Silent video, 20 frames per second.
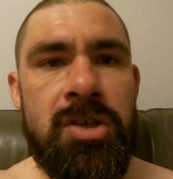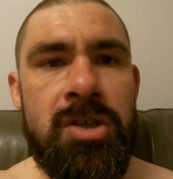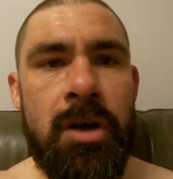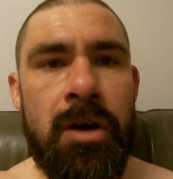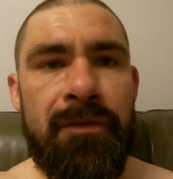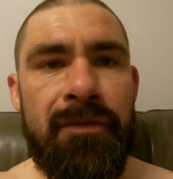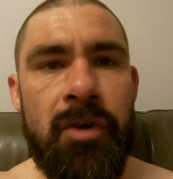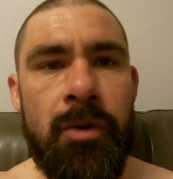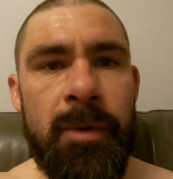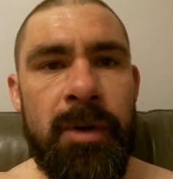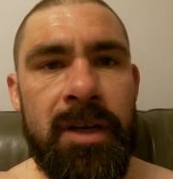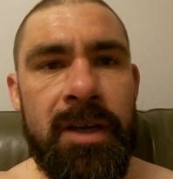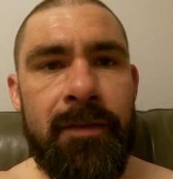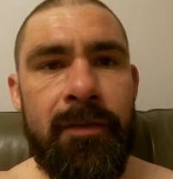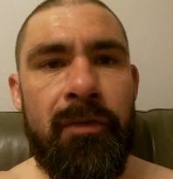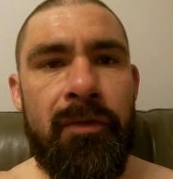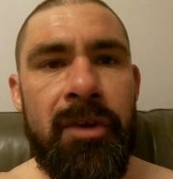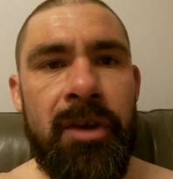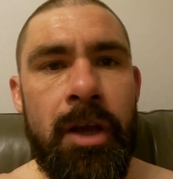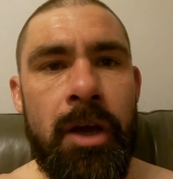start filming
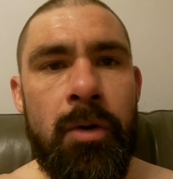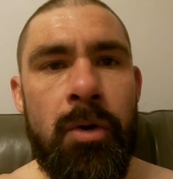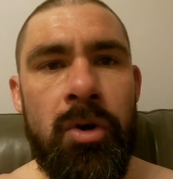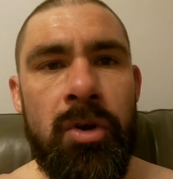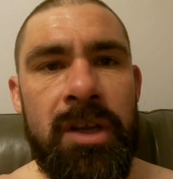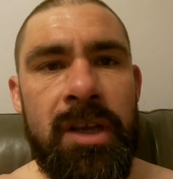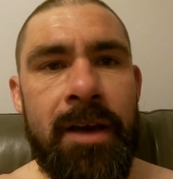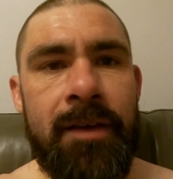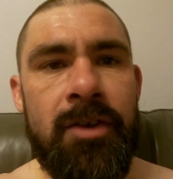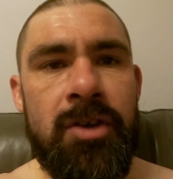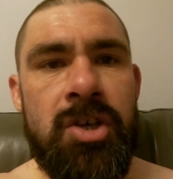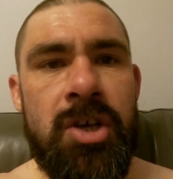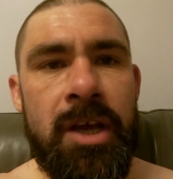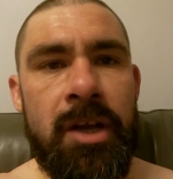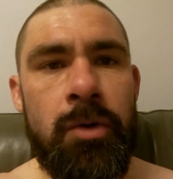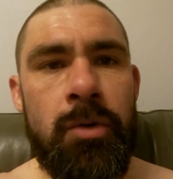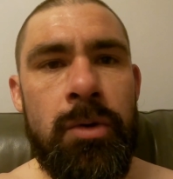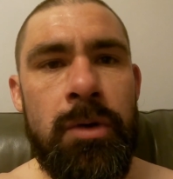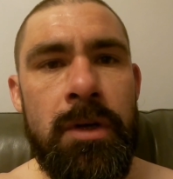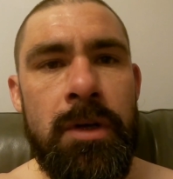another video on the other
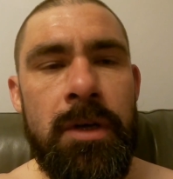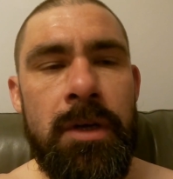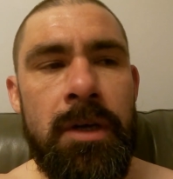channel.